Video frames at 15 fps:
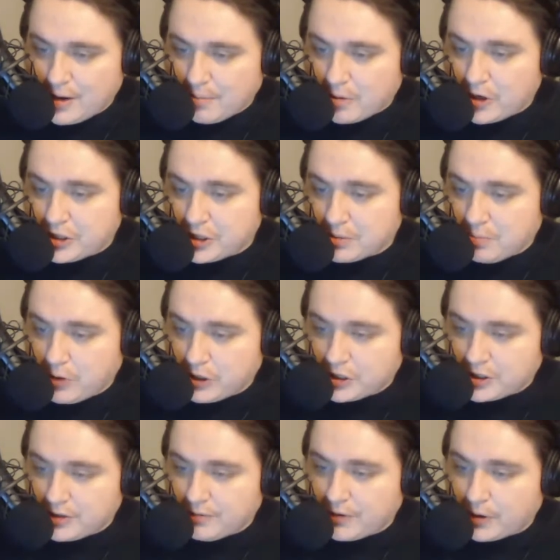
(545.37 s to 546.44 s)
Pridgeon
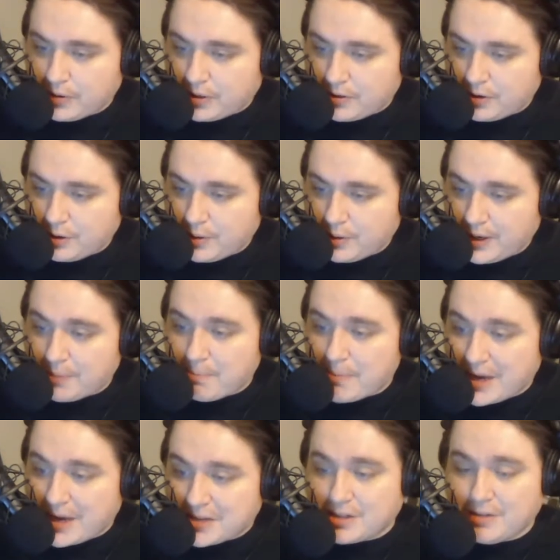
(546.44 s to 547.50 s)
pushed the vote through in a
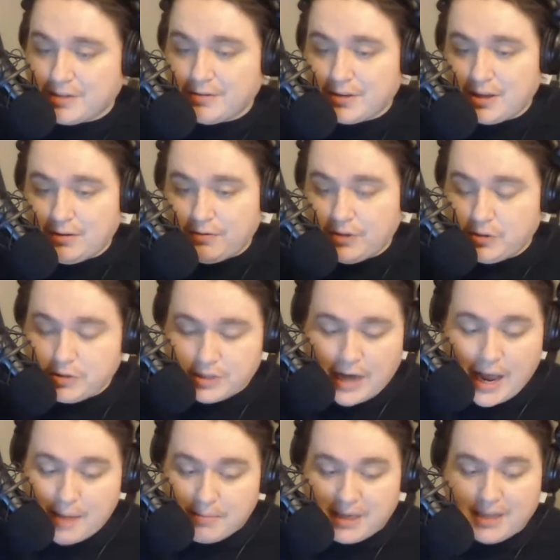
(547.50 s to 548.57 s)
mess of confusion.
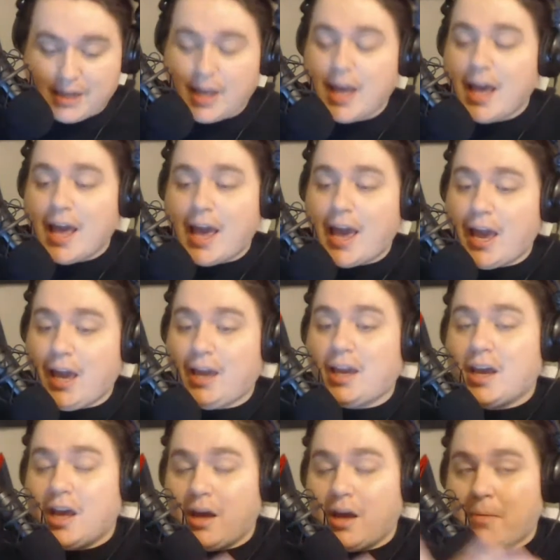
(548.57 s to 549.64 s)
I mean,
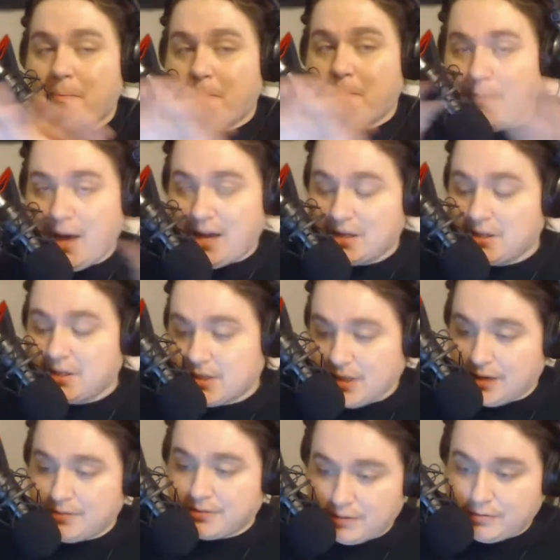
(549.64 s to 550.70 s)
a mess
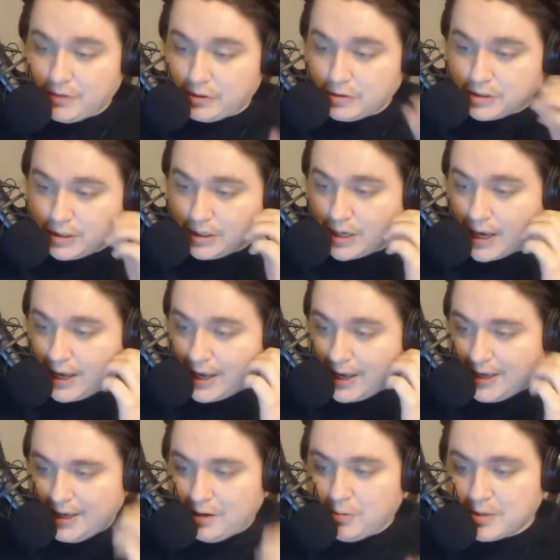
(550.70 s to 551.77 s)
of confusion.
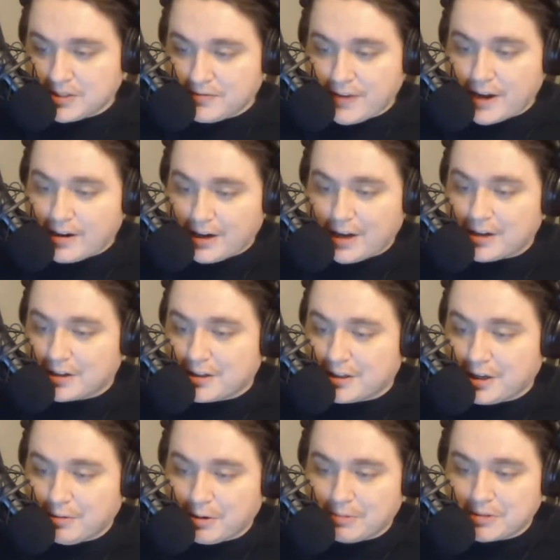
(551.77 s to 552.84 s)
It was very
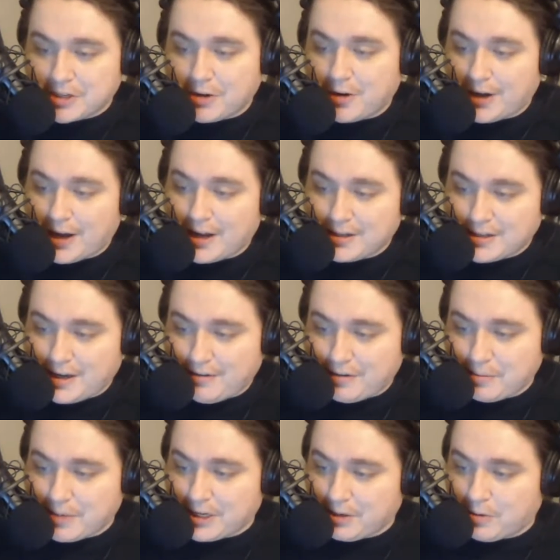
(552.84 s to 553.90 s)
unclear what was going on to
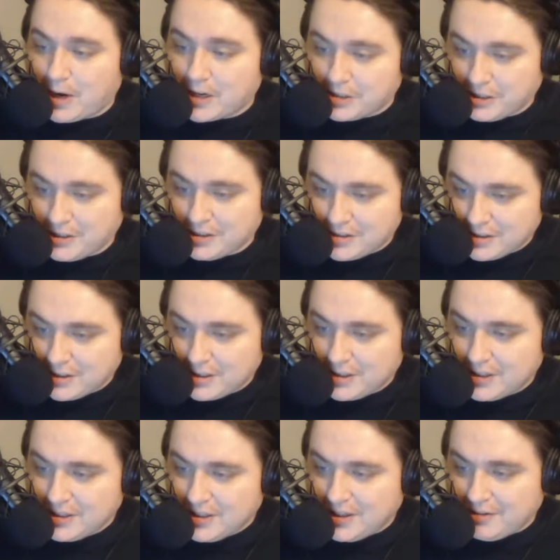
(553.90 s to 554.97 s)
everybody watching.
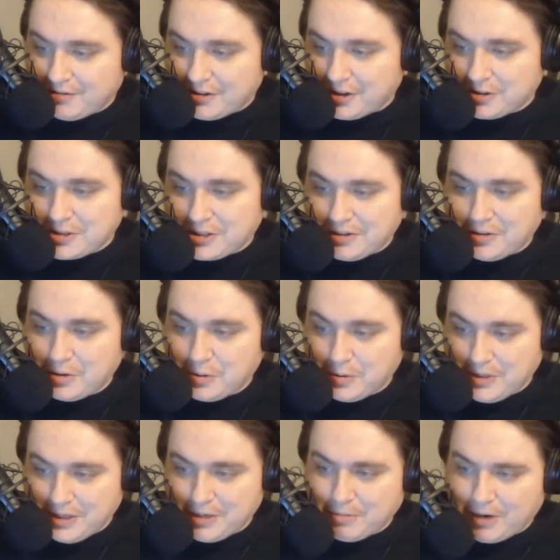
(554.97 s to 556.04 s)
And for those of you who
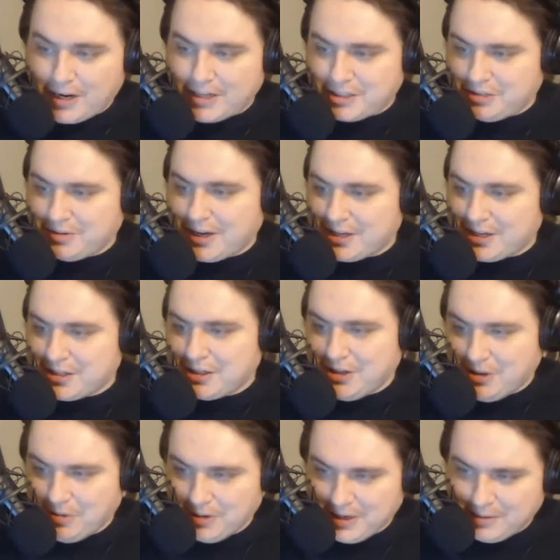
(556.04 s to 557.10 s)
did watch, you guys know
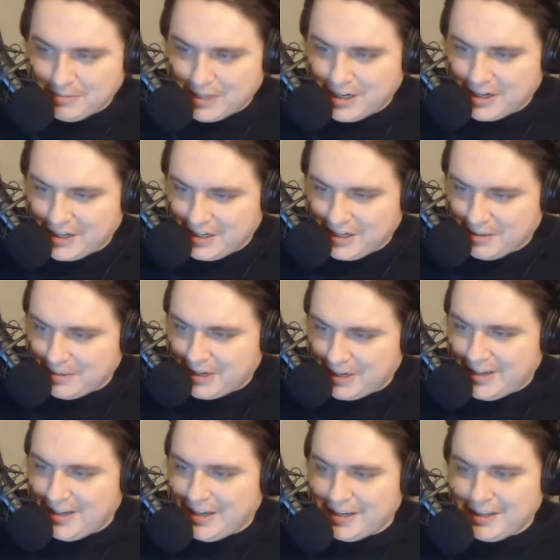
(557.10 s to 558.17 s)
what I'm talking about.
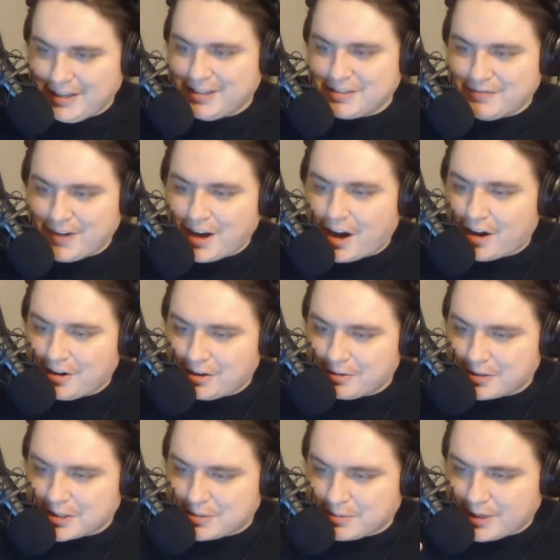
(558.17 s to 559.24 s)
It's very hard
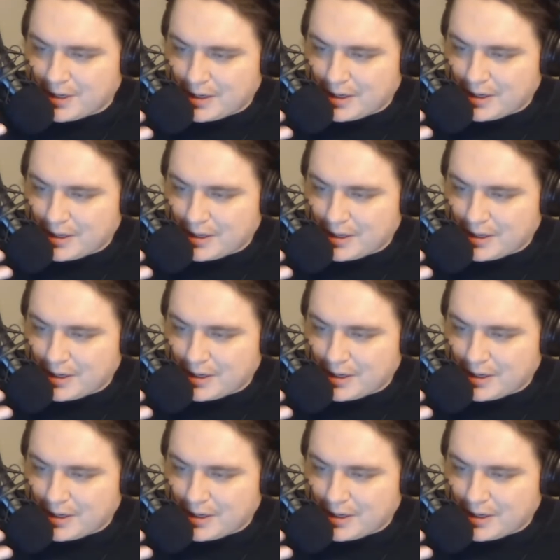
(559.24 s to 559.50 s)
to explain.